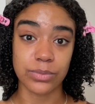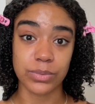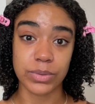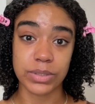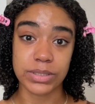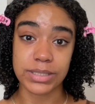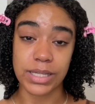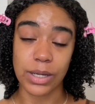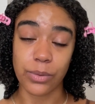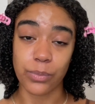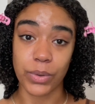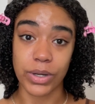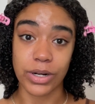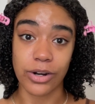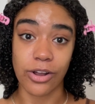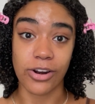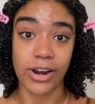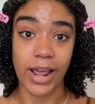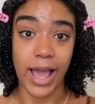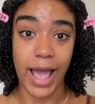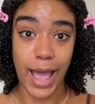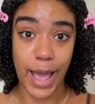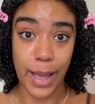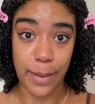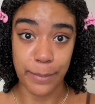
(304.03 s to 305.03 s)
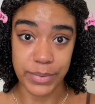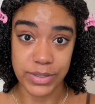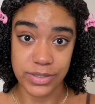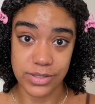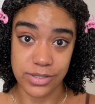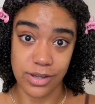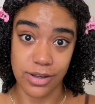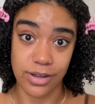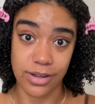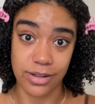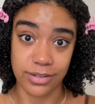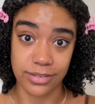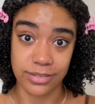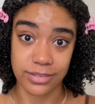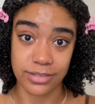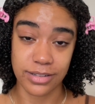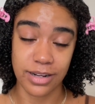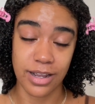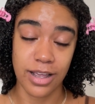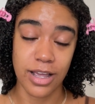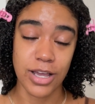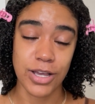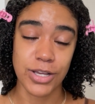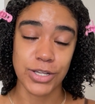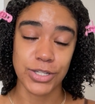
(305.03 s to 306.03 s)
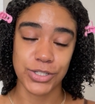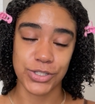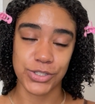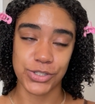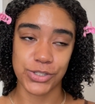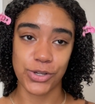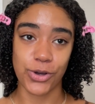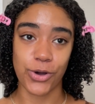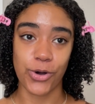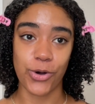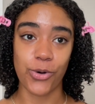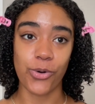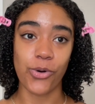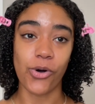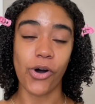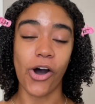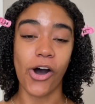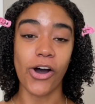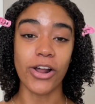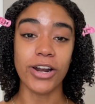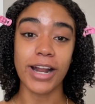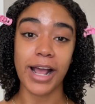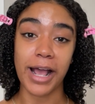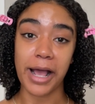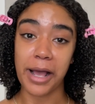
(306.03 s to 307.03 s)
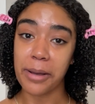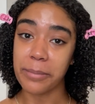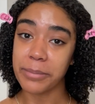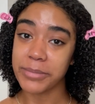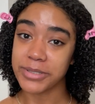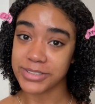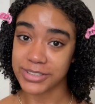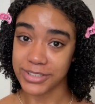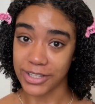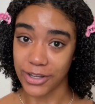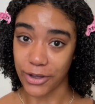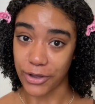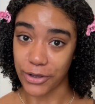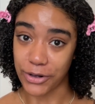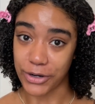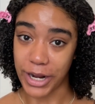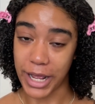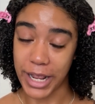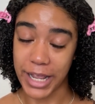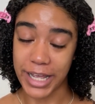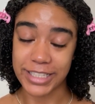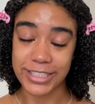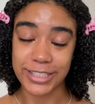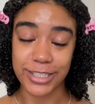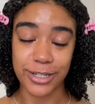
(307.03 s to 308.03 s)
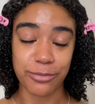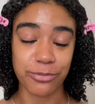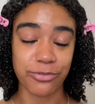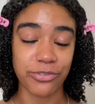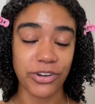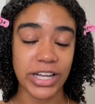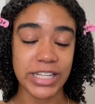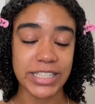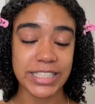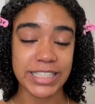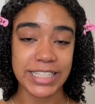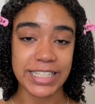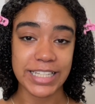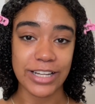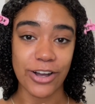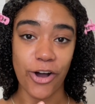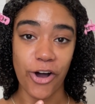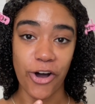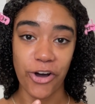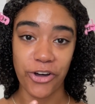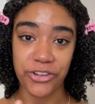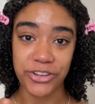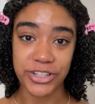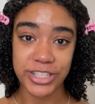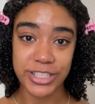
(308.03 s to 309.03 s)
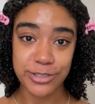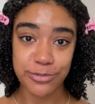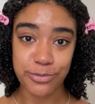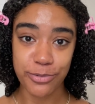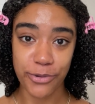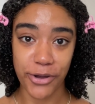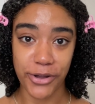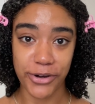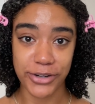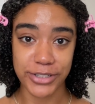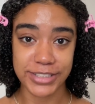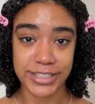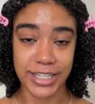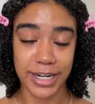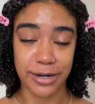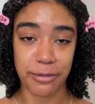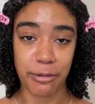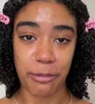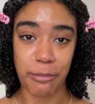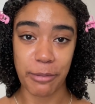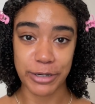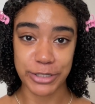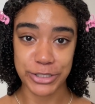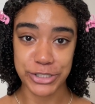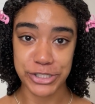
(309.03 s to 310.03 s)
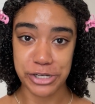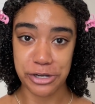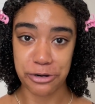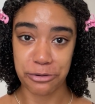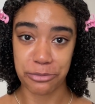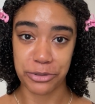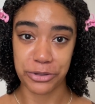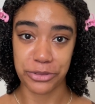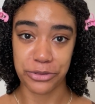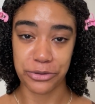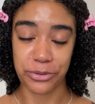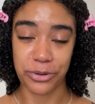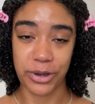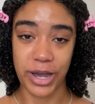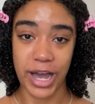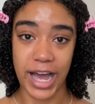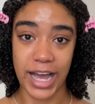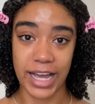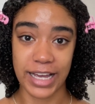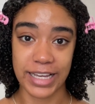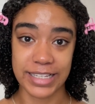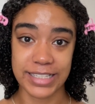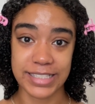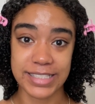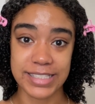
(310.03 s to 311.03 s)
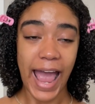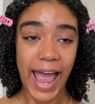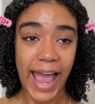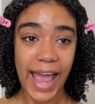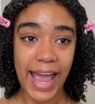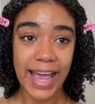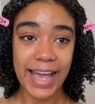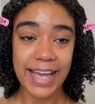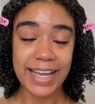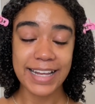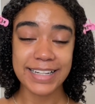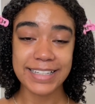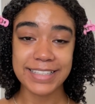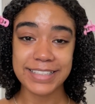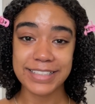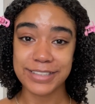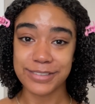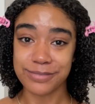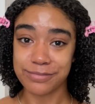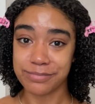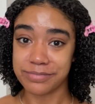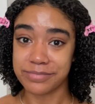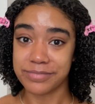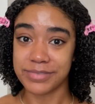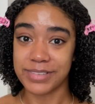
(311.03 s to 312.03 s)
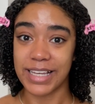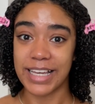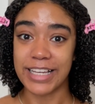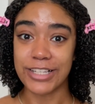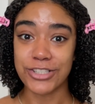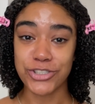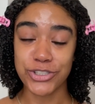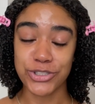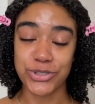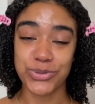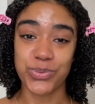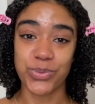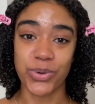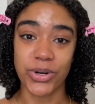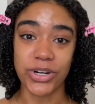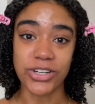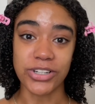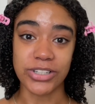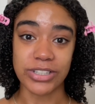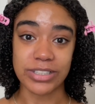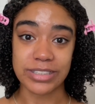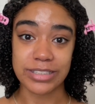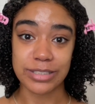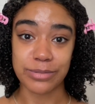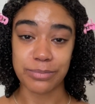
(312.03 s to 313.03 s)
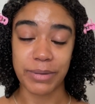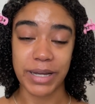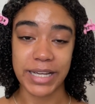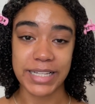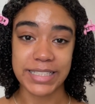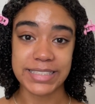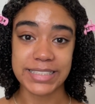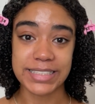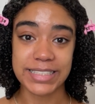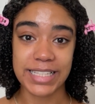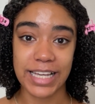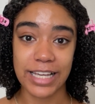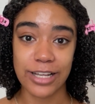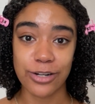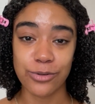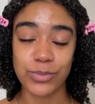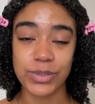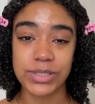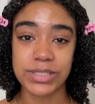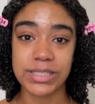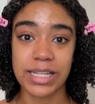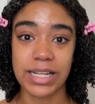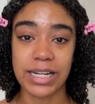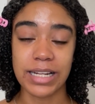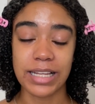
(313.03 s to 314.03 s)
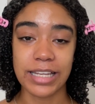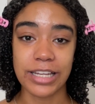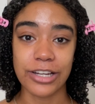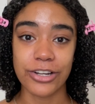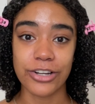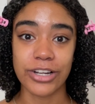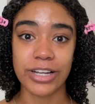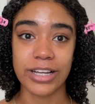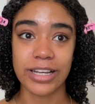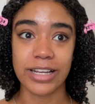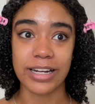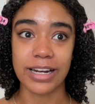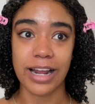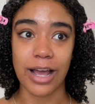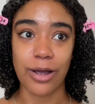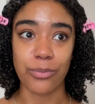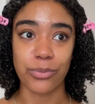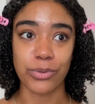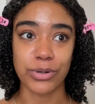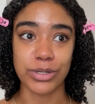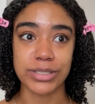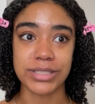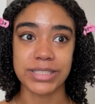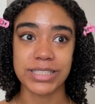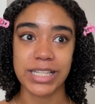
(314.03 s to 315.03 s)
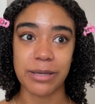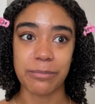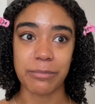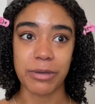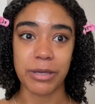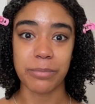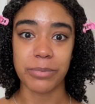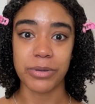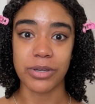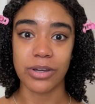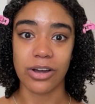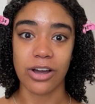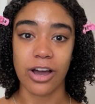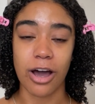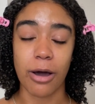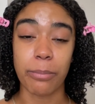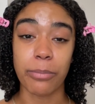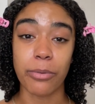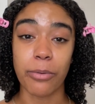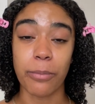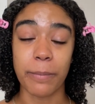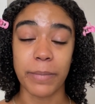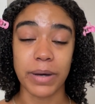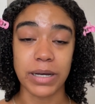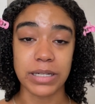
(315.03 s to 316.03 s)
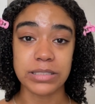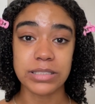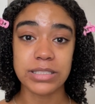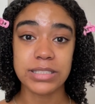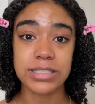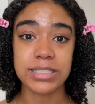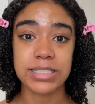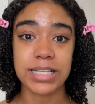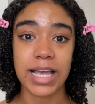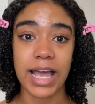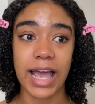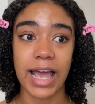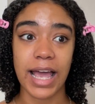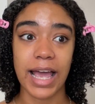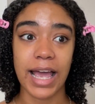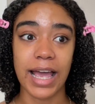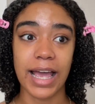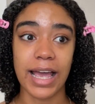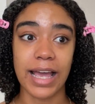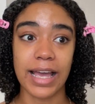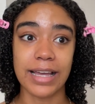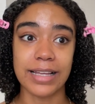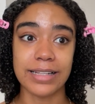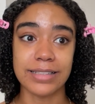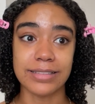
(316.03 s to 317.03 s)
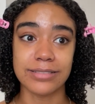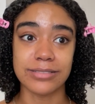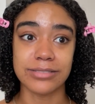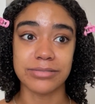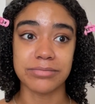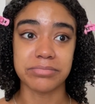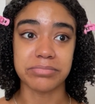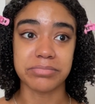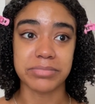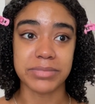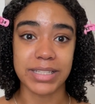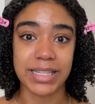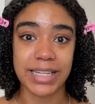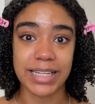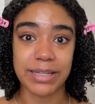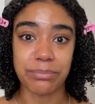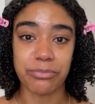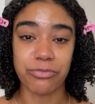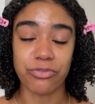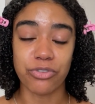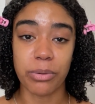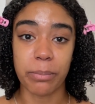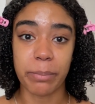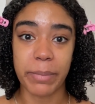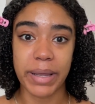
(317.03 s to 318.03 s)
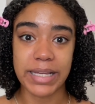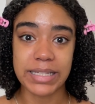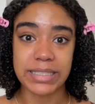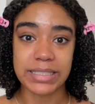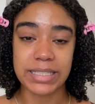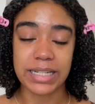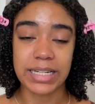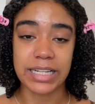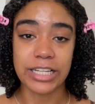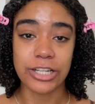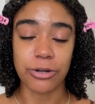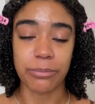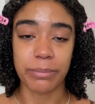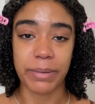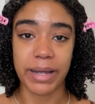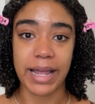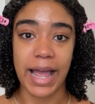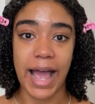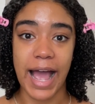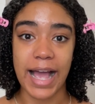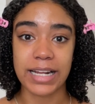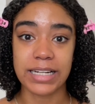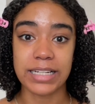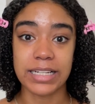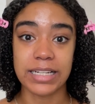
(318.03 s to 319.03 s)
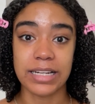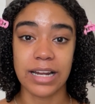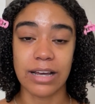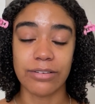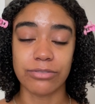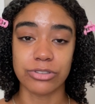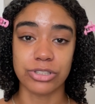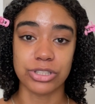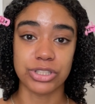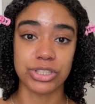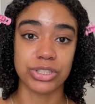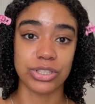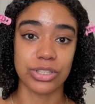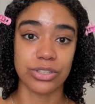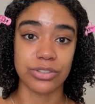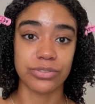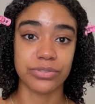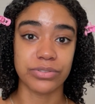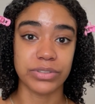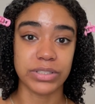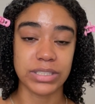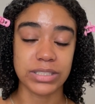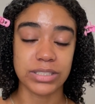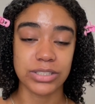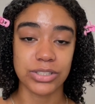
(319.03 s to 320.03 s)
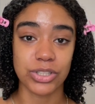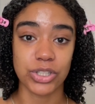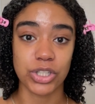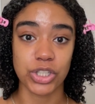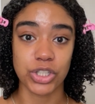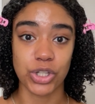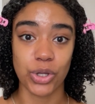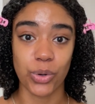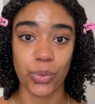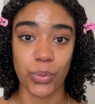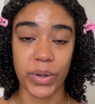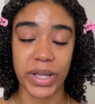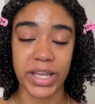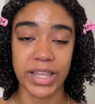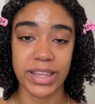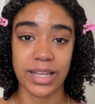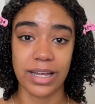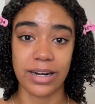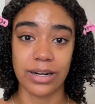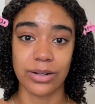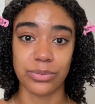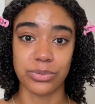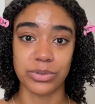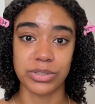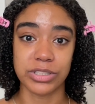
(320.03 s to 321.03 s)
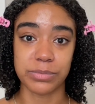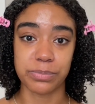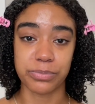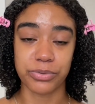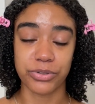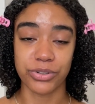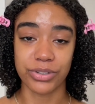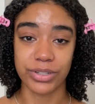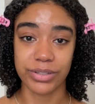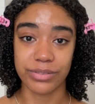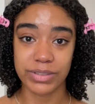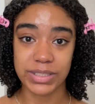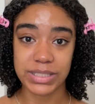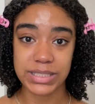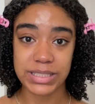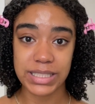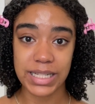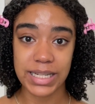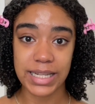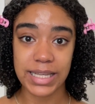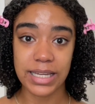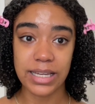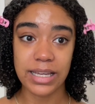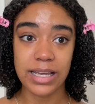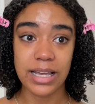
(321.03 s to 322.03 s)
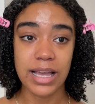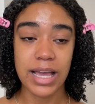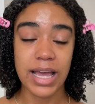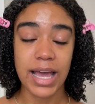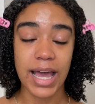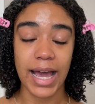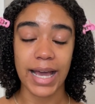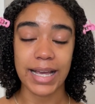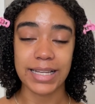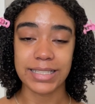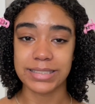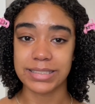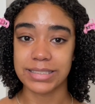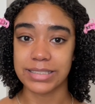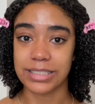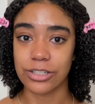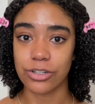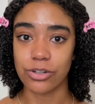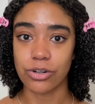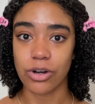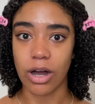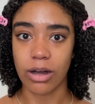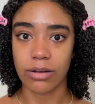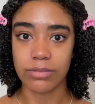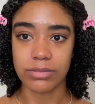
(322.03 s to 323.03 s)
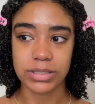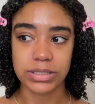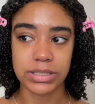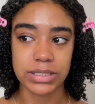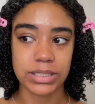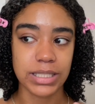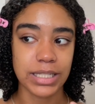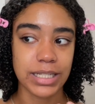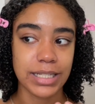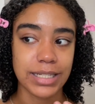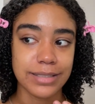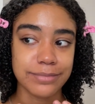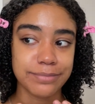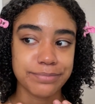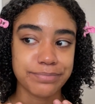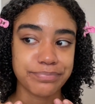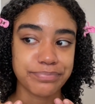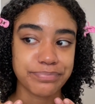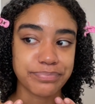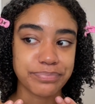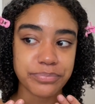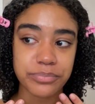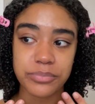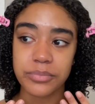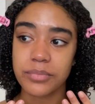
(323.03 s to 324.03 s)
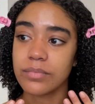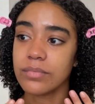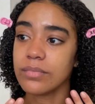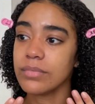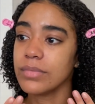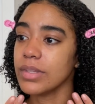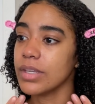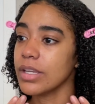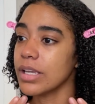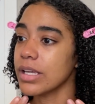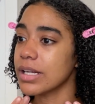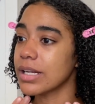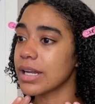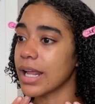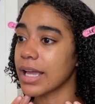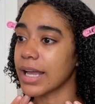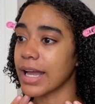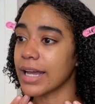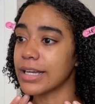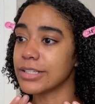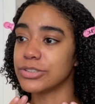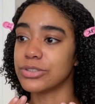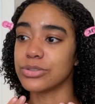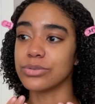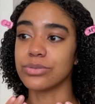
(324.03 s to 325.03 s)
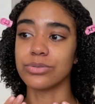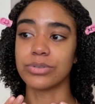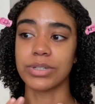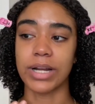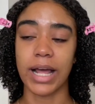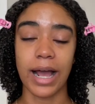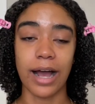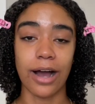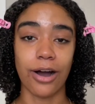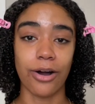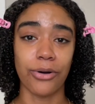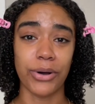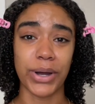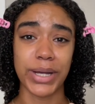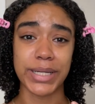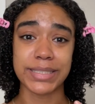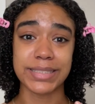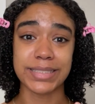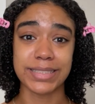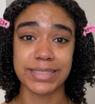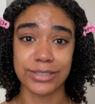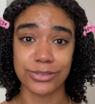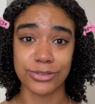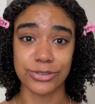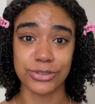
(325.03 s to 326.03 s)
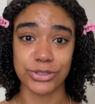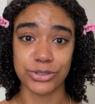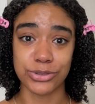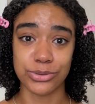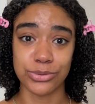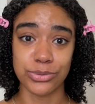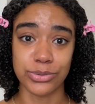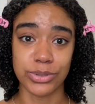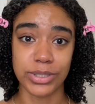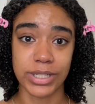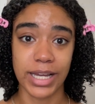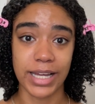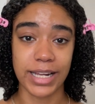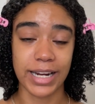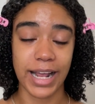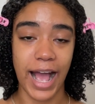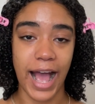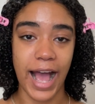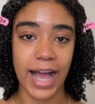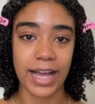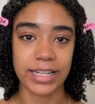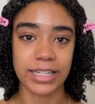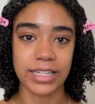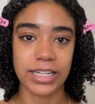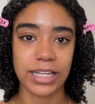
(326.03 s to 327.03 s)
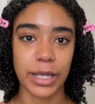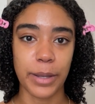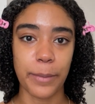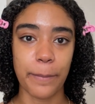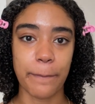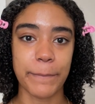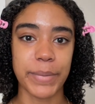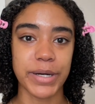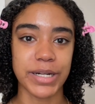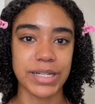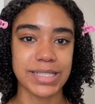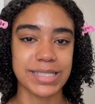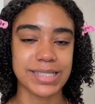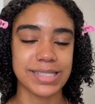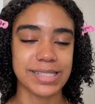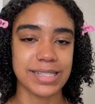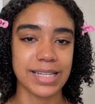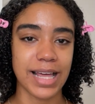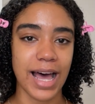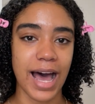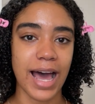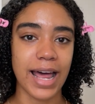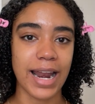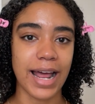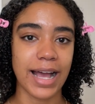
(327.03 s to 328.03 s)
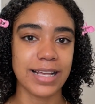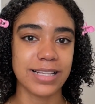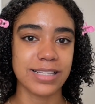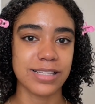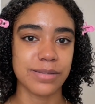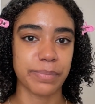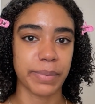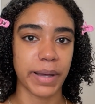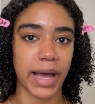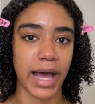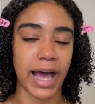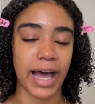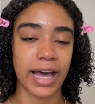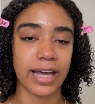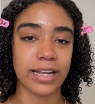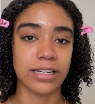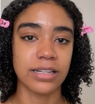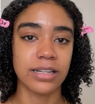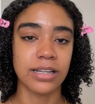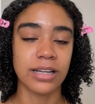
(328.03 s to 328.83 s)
was I went on Amazon. So on Amazon, I ended up finding all these products that I'm about to share with you guys, and it just worked. My skin was clear in, I want to say, maybe a couple months, and it remained clear. My acne never surfaced the way that it was previously. I still, obviously, like I do now, I still do get acne, but it's not as bad